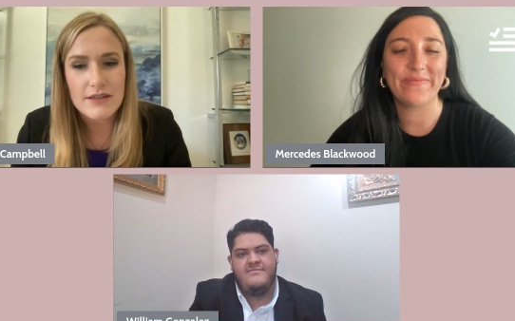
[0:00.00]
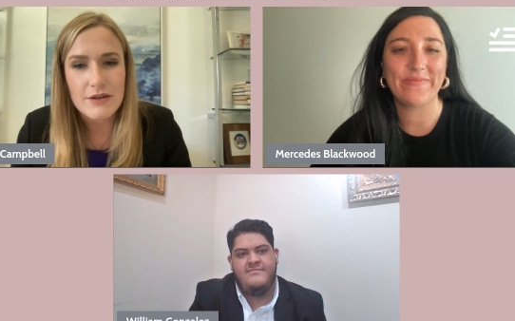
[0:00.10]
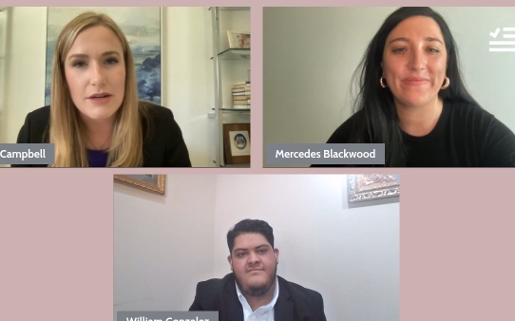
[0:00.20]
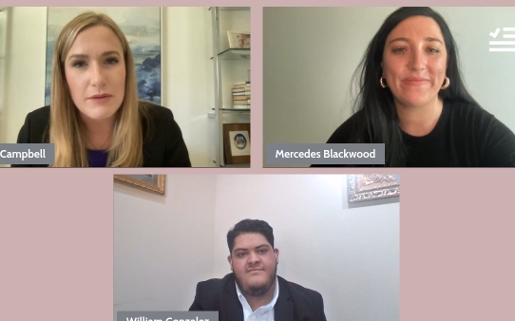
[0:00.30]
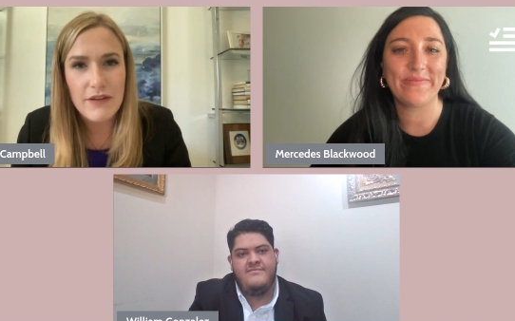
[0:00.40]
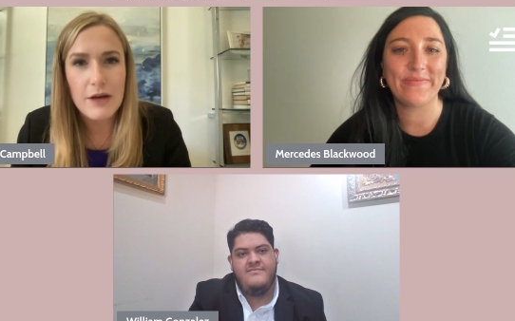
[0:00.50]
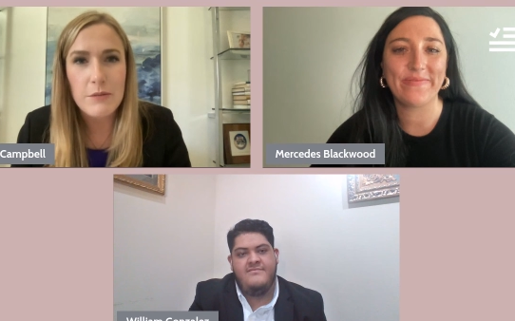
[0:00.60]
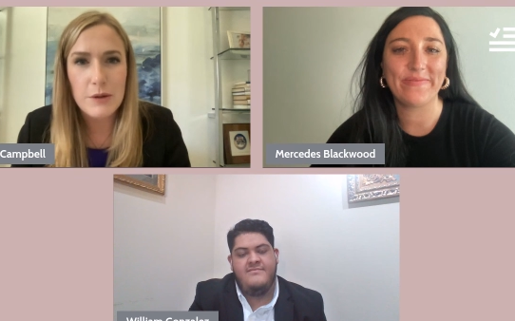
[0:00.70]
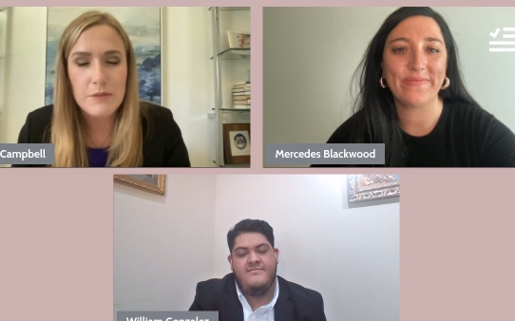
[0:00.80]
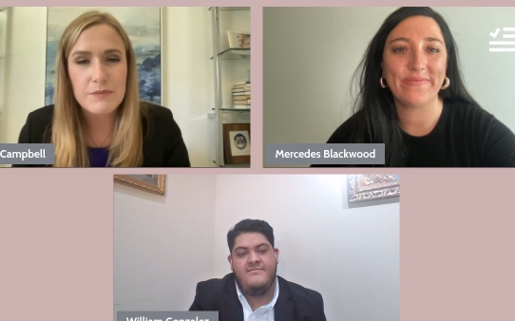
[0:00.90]
Speaker 1: incredibly
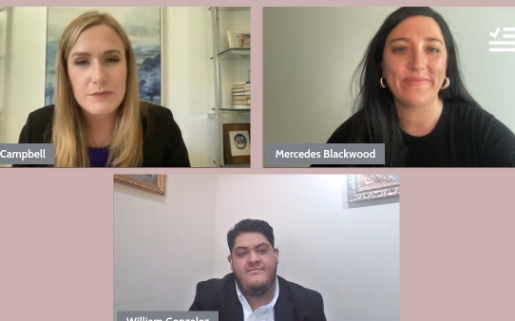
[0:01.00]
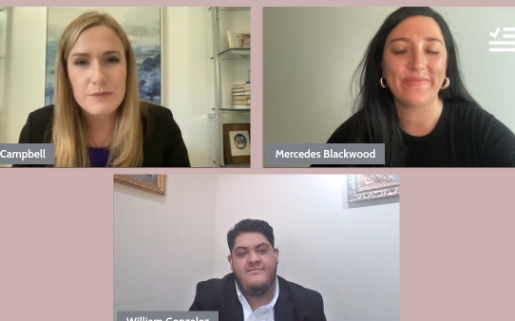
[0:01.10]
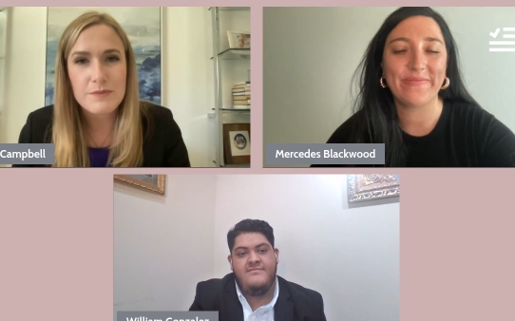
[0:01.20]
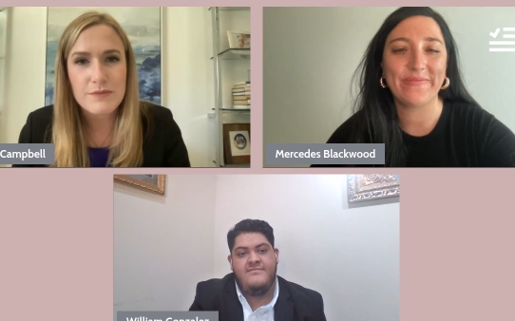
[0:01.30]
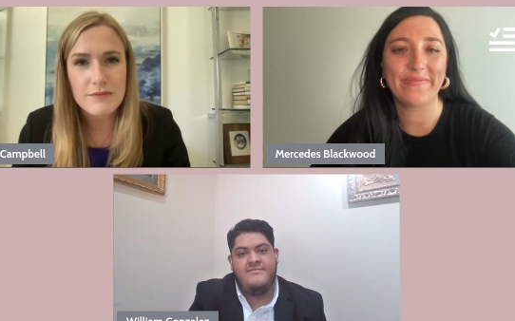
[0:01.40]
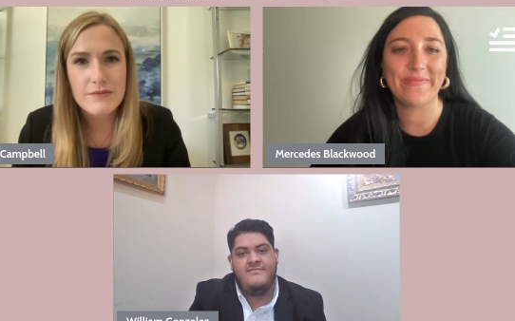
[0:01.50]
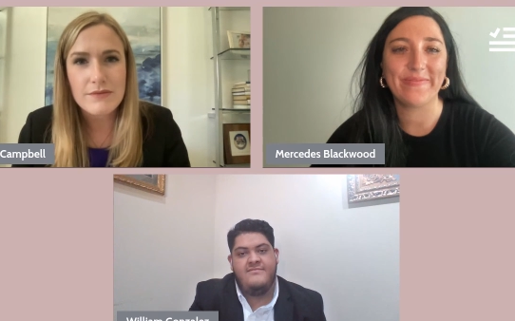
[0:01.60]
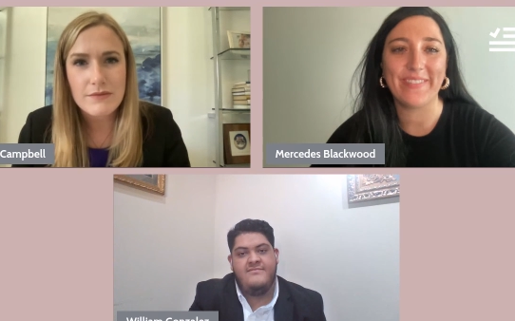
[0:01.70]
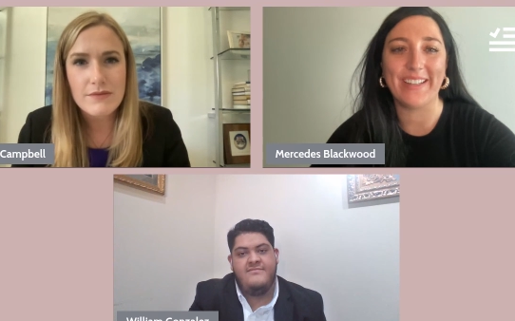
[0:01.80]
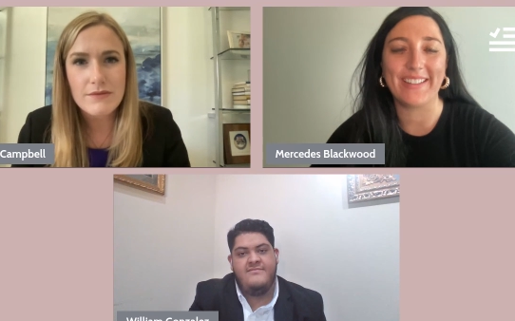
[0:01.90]
valuable.
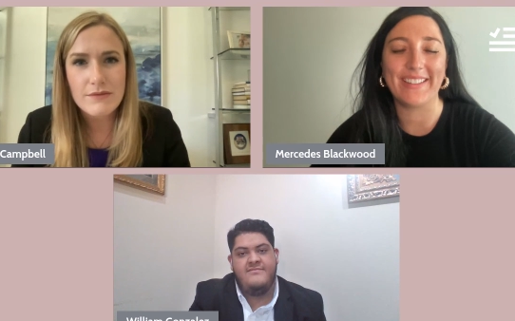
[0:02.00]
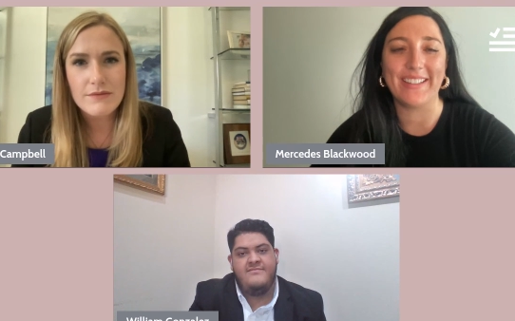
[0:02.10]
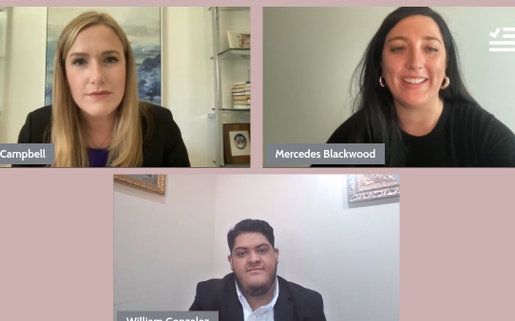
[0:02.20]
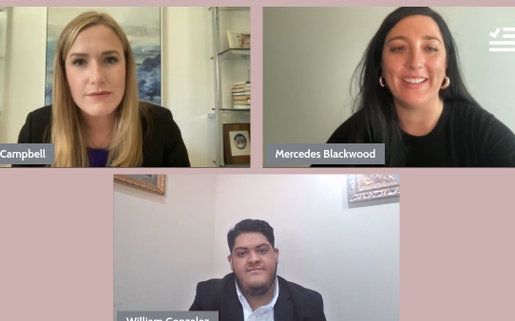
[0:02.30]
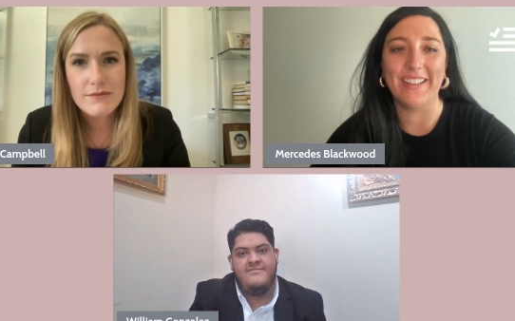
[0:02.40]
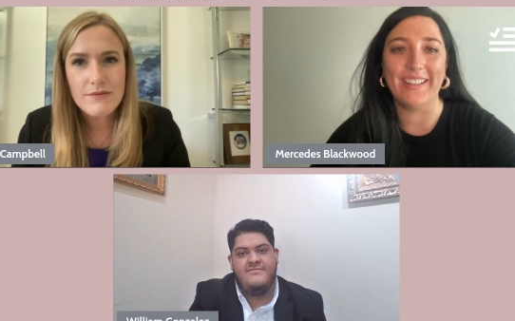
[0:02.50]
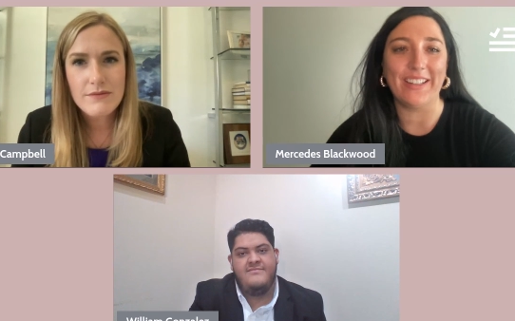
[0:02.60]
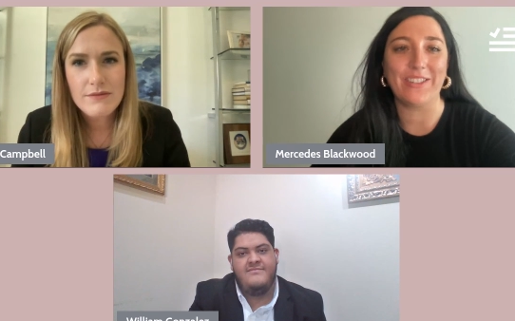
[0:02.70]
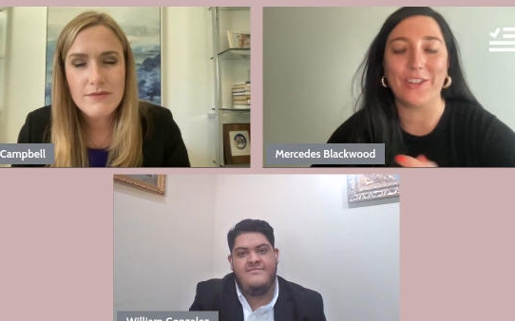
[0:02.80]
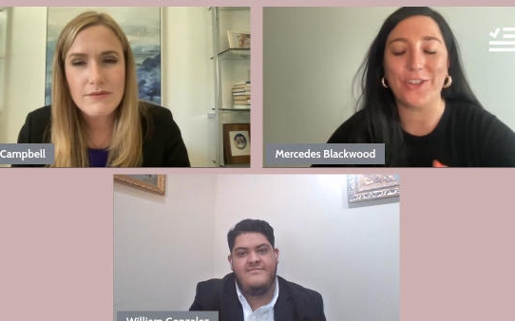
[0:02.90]
Excellent.
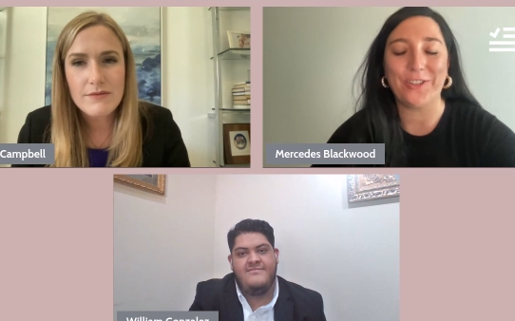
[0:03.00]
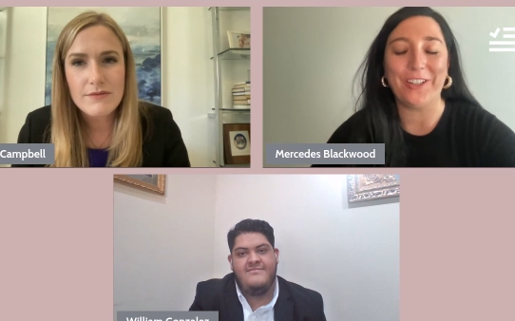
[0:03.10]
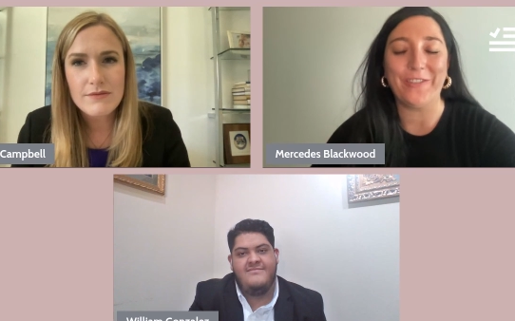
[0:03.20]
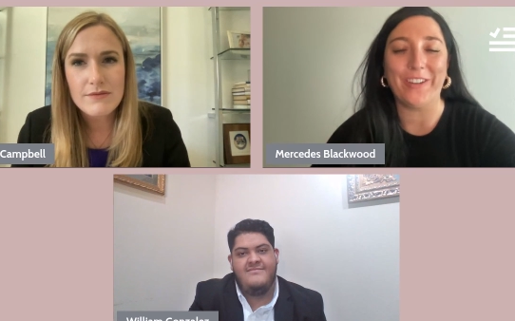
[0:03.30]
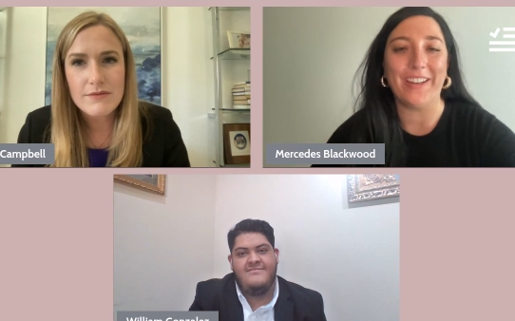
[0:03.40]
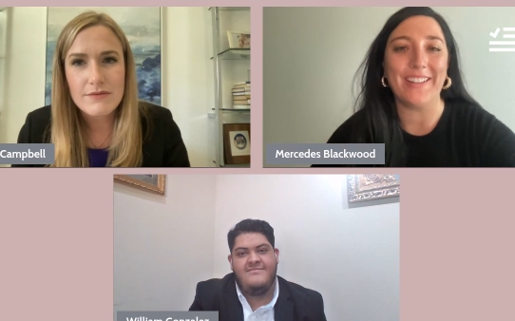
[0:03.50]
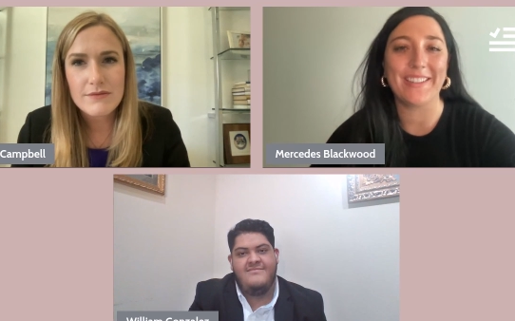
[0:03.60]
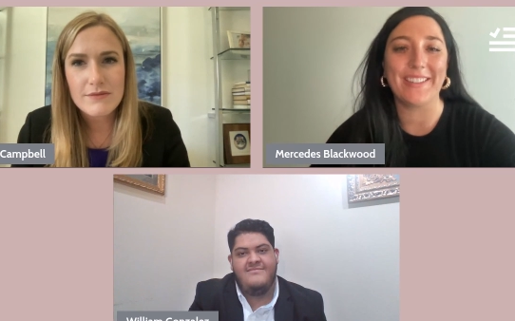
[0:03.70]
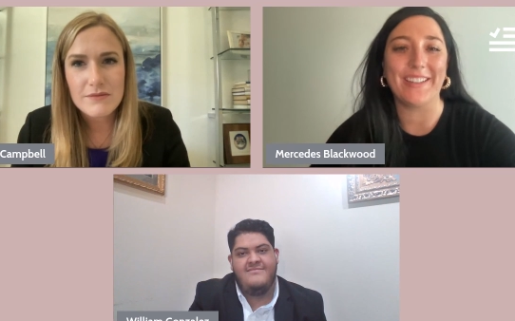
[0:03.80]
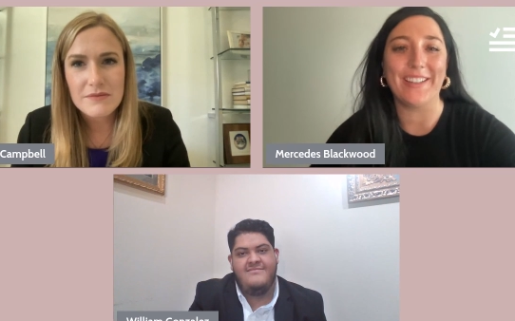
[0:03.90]
Speaker 2: That's such great
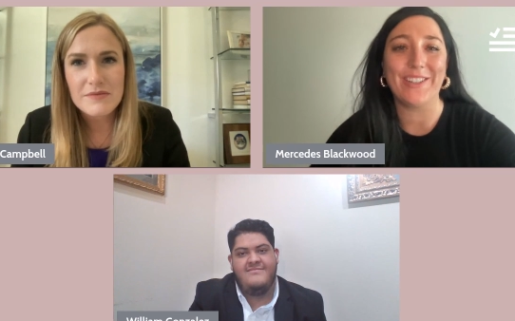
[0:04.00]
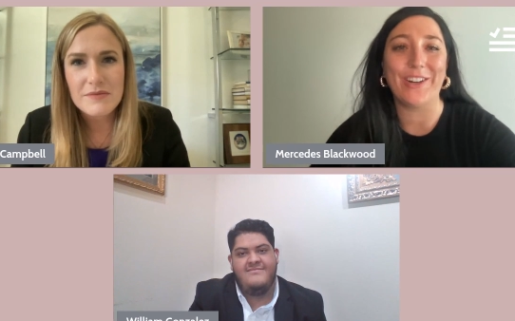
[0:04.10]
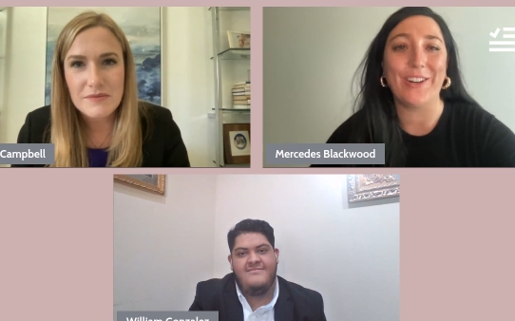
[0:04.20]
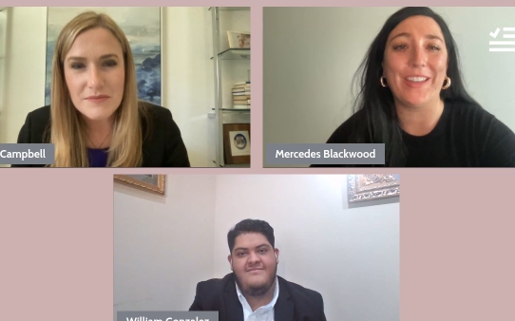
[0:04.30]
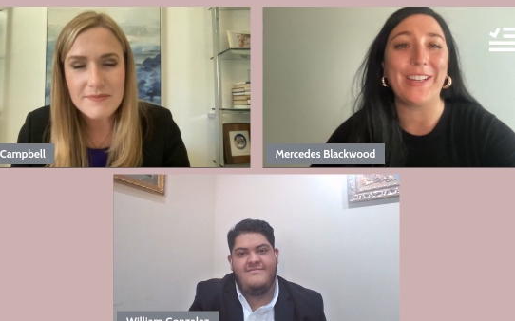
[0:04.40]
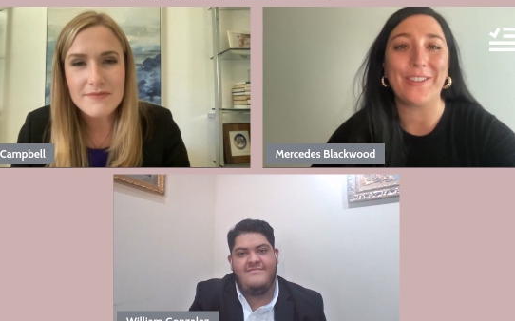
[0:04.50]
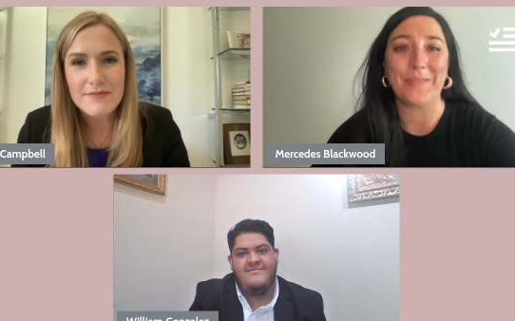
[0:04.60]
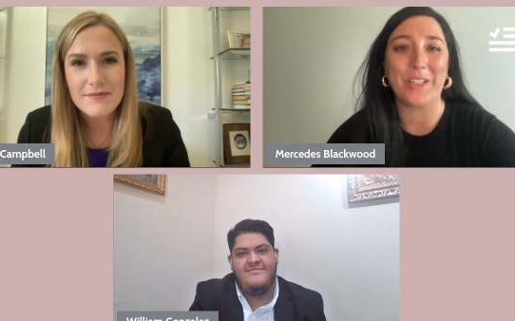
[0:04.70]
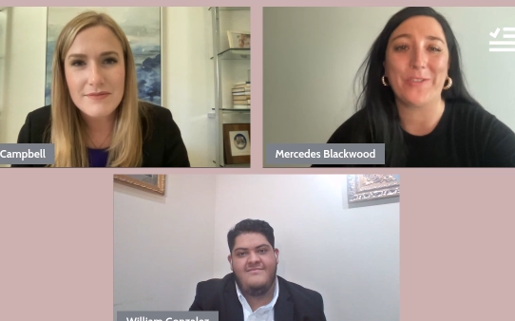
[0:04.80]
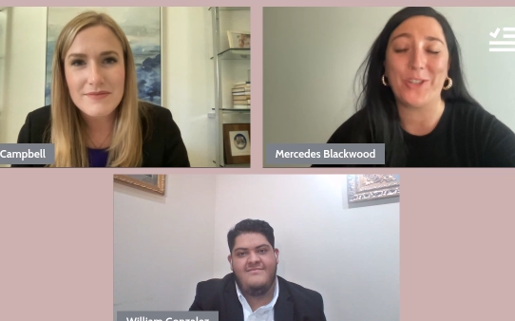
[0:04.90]
advice. Uh, Tara, thank you
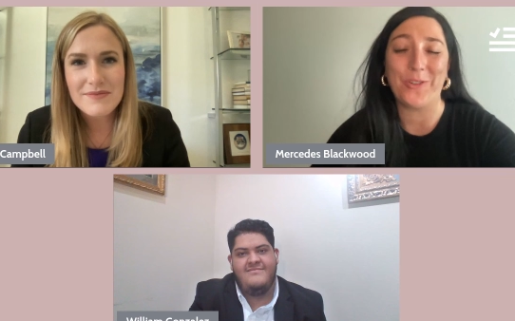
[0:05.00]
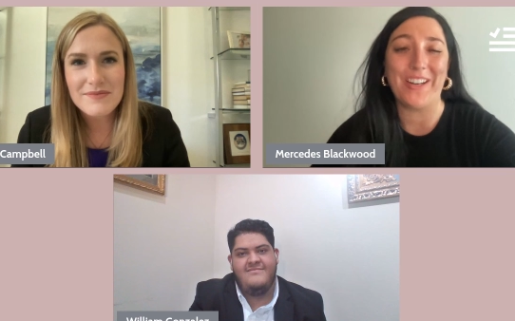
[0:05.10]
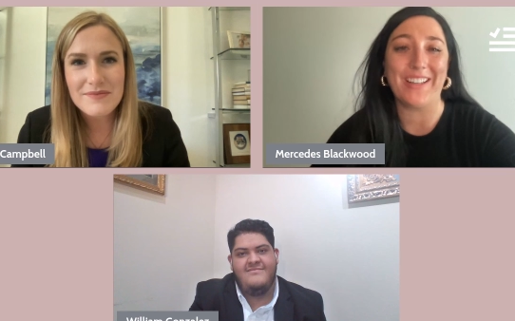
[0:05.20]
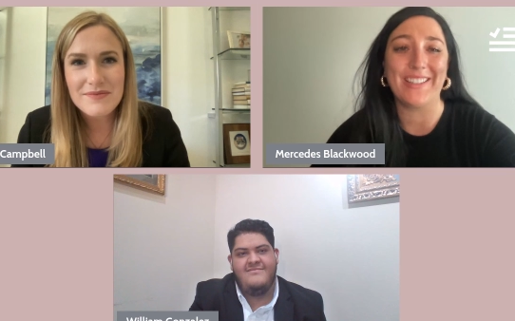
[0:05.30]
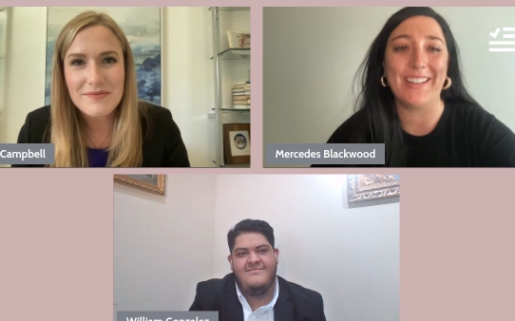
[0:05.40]
so much for joining us